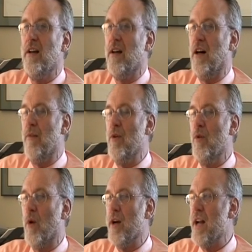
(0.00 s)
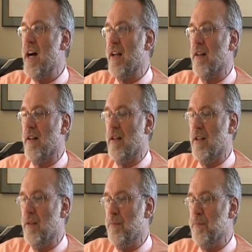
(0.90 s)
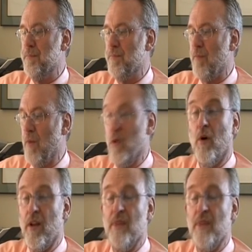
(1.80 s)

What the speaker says: who are